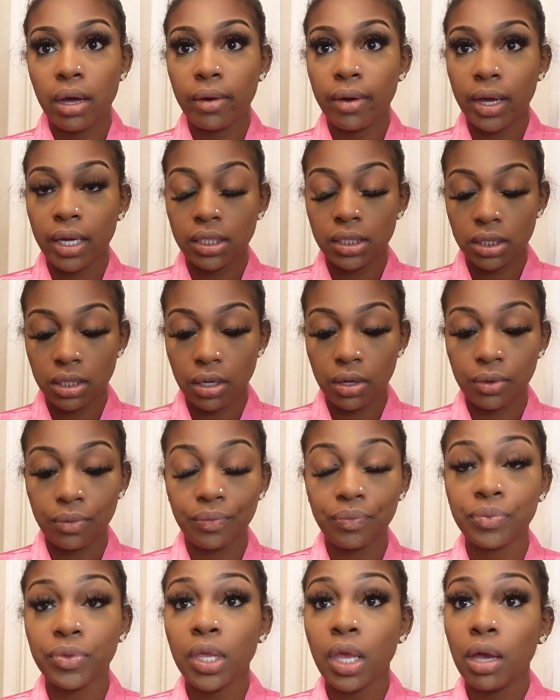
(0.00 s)
Okay, so
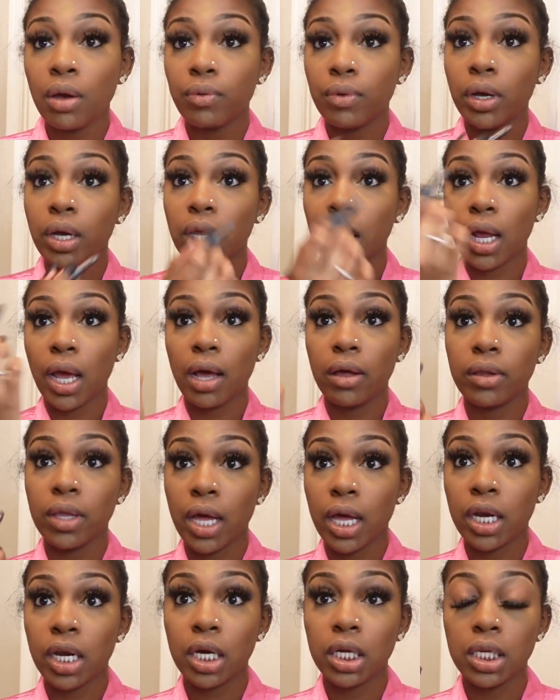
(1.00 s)
we're gonna
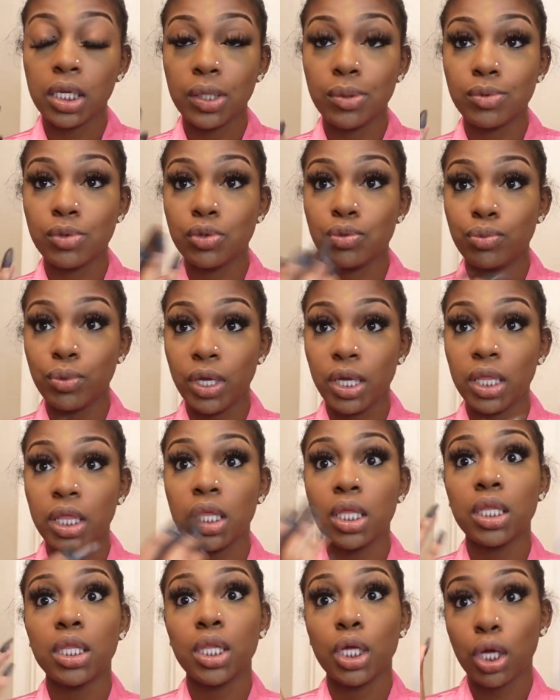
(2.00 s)
outline our lips with
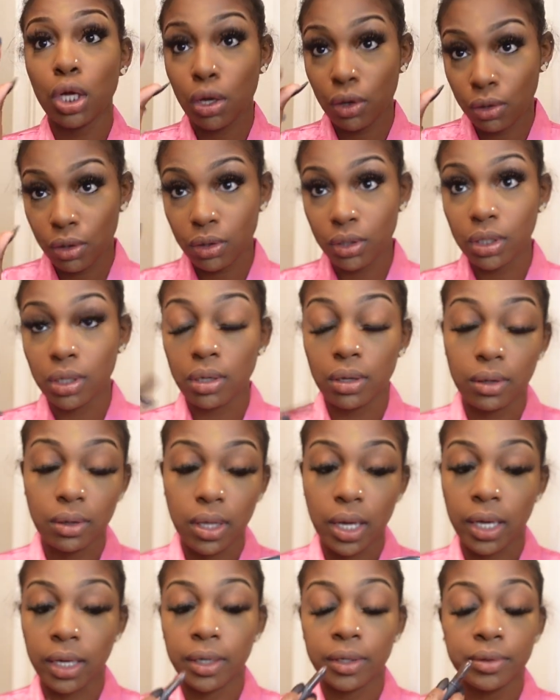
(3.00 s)
Coco Nicole
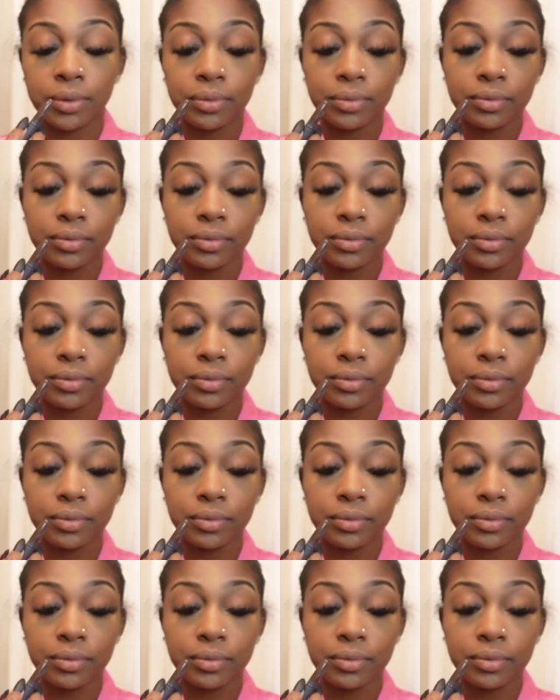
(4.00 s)
liner.